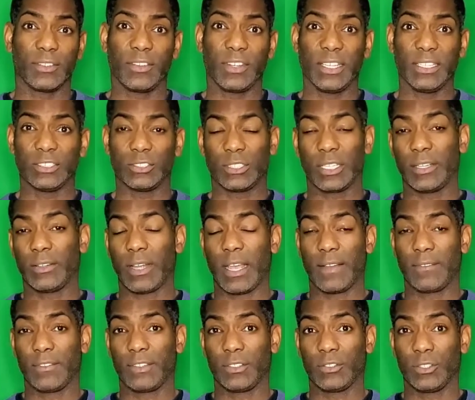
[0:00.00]
things that
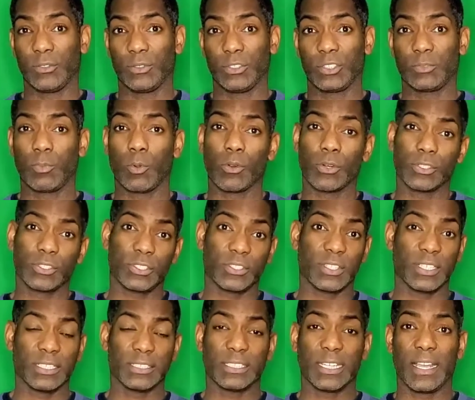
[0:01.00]
have to do with sports,
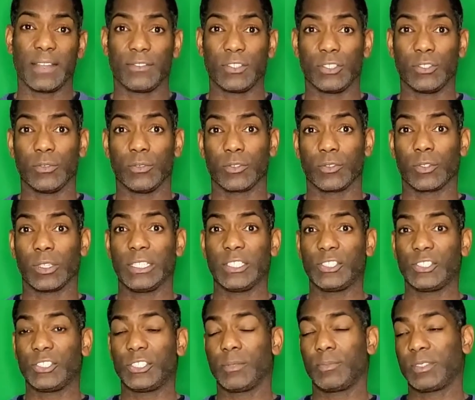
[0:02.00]
things that have to do with
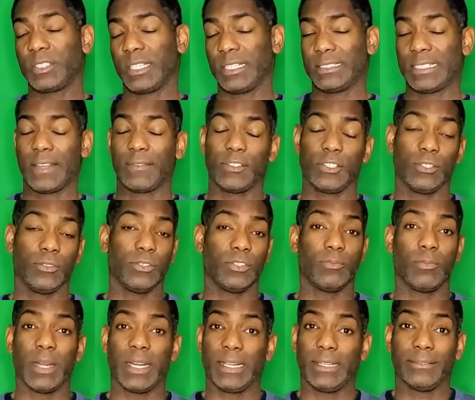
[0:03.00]
relationships, things that have to do with
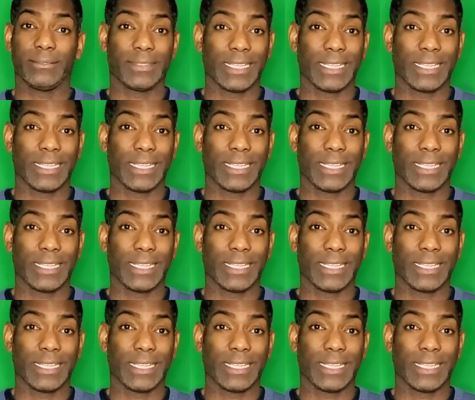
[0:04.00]
money.